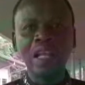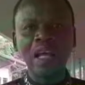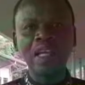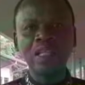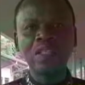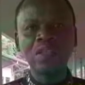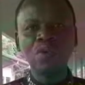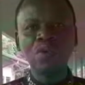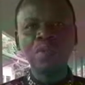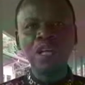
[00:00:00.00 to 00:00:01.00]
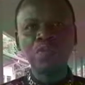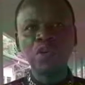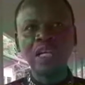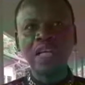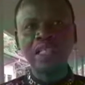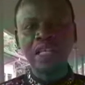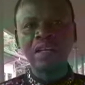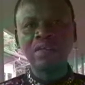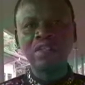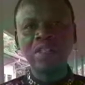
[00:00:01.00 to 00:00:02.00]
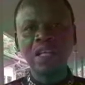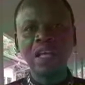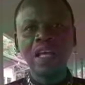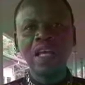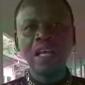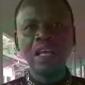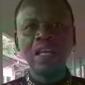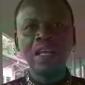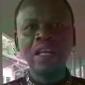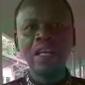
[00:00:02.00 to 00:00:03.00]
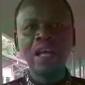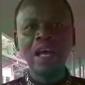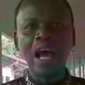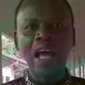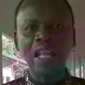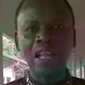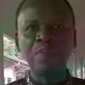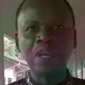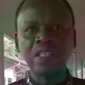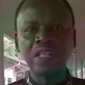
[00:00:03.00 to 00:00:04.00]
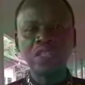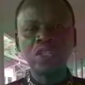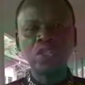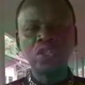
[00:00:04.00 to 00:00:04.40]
That is, we must put ourselves in another person's